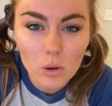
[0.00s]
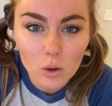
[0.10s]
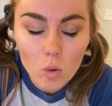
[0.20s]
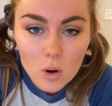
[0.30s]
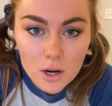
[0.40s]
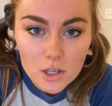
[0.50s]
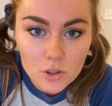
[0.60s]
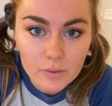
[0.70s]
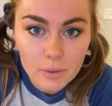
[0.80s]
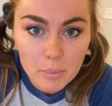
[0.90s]
or orange
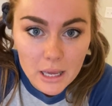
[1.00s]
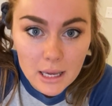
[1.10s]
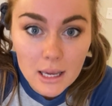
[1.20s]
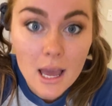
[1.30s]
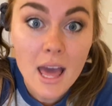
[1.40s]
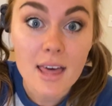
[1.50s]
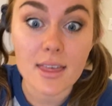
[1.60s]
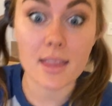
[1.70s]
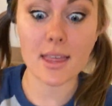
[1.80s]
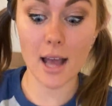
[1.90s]
or even pink,
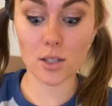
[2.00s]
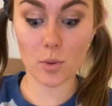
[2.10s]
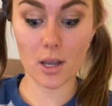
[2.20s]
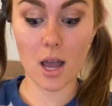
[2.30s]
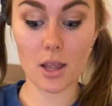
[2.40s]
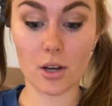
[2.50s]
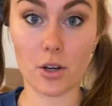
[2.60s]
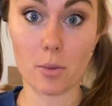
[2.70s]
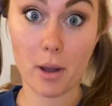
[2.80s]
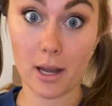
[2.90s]
then that's what color
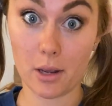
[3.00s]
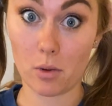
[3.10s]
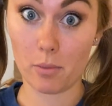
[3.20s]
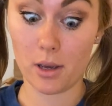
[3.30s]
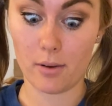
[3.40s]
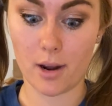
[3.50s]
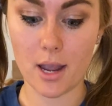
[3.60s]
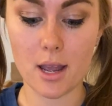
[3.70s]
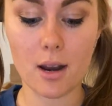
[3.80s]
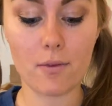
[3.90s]
your putty will be,
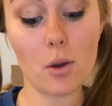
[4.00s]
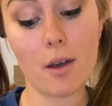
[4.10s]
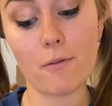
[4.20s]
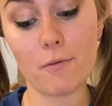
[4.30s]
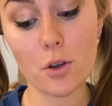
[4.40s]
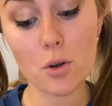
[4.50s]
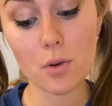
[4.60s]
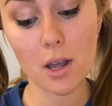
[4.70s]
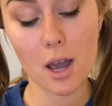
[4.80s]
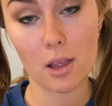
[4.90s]
right? And if you have
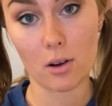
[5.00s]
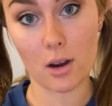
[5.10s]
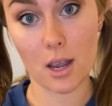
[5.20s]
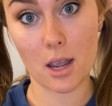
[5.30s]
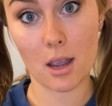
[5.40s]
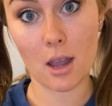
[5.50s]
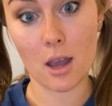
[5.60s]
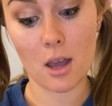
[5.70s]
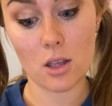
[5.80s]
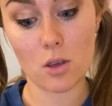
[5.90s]
food coloring,
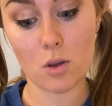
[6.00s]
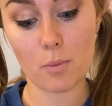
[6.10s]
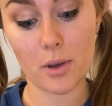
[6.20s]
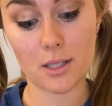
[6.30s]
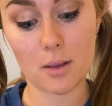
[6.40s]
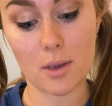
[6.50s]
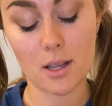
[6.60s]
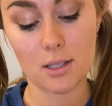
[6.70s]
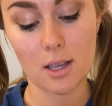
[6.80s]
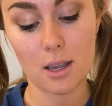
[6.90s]
you can put some
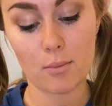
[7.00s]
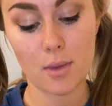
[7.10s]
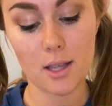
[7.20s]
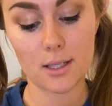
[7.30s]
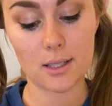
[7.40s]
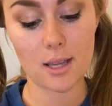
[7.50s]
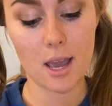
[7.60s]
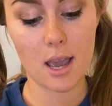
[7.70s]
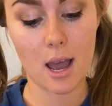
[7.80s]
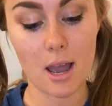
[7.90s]
in. So like, let's
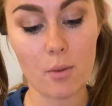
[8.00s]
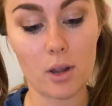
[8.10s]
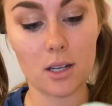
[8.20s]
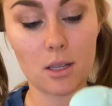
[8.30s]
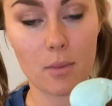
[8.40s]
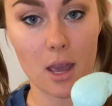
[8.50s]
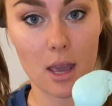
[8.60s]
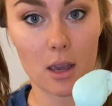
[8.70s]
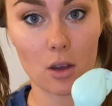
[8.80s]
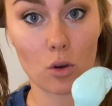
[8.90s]
say I wanted to
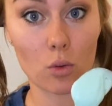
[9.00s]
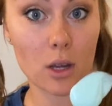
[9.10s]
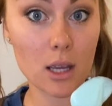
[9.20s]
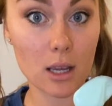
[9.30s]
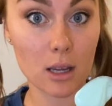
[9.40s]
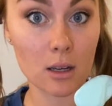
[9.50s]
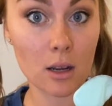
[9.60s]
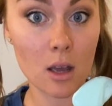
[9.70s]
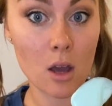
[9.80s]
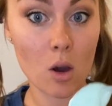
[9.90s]
make
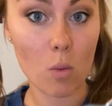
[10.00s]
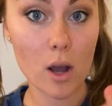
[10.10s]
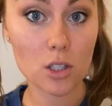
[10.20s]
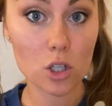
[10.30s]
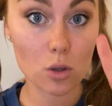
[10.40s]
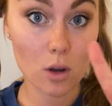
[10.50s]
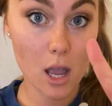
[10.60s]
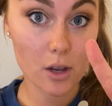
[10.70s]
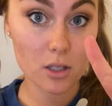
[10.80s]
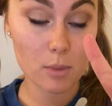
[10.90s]
green. What two
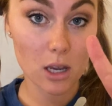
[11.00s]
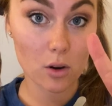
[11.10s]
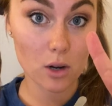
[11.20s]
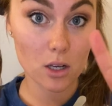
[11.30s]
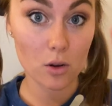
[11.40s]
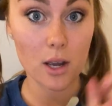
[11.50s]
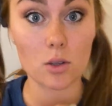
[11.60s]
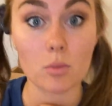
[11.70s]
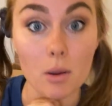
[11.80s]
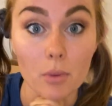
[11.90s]
colors make green? You
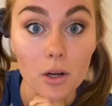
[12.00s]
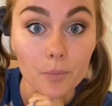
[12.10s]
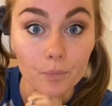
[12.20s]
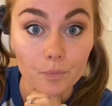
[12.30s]
guys remember.